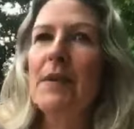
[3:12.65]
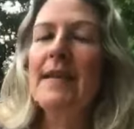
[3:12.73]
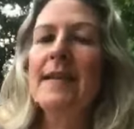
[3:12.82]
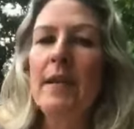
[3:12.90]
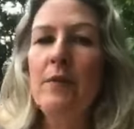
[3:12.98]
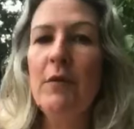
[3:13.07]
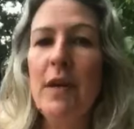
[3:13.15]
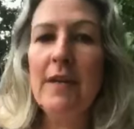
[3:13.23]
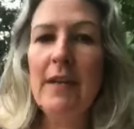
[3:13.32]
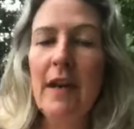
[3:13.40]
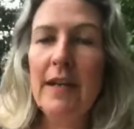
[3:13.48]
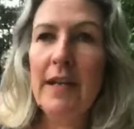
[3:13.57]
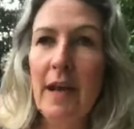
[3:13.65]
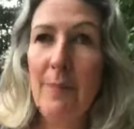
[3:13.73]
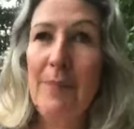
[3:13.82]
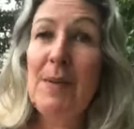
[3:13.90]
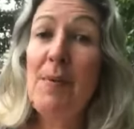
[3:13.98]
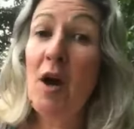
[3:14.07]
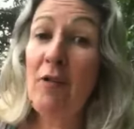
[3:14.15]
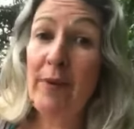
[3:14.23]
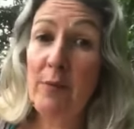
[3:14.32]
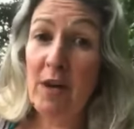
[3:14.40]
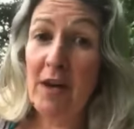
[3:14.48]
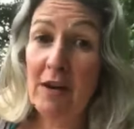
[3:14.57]
So a big part of
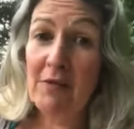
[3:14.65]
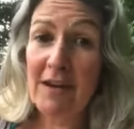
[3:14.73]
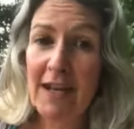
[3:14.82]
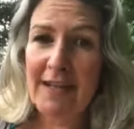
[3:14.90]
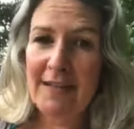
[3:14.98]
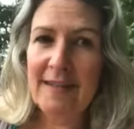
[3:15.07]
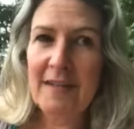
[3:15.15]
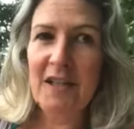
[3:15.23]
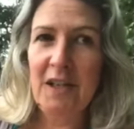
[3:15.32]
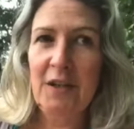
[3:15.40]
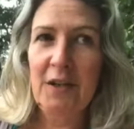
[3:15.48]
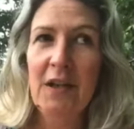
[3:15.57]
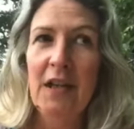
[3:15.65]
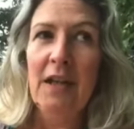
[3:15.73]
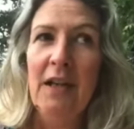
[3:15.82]
my work relates to